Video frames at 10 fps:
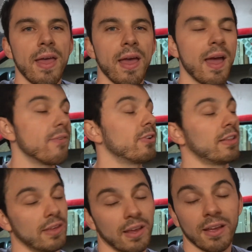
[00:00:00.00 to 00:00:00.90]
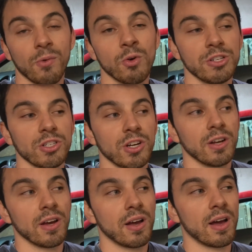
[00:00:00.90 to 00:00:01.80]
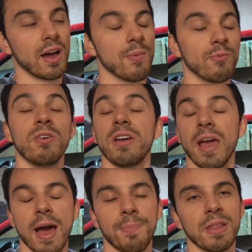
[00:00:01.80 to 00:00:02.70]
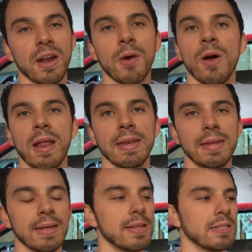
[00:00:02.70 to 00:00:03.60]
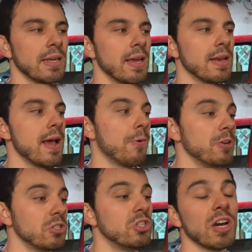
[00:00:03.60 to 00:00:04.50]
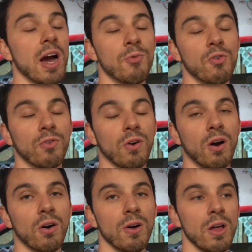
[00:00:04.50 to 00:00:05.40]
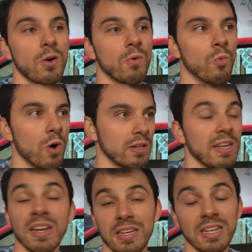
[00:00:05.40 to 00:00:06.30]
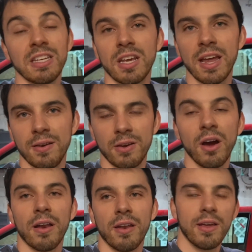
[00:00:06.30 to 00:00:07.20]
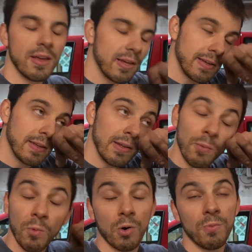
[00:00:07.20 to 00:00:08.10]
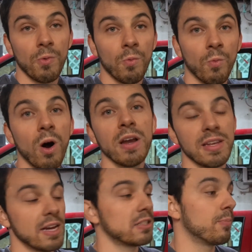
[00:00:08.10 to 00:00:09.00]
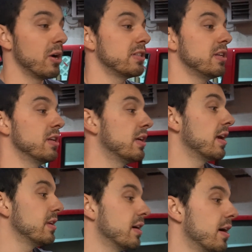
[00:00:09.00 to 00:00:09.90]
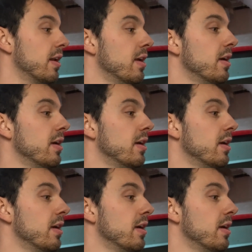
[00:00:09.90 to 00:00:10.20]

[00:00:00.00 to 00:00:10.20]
everything, which I'm really happy that I went and did this. Now this job overall, what did it need to get done? Well, one, yes, the brakes needed to get done.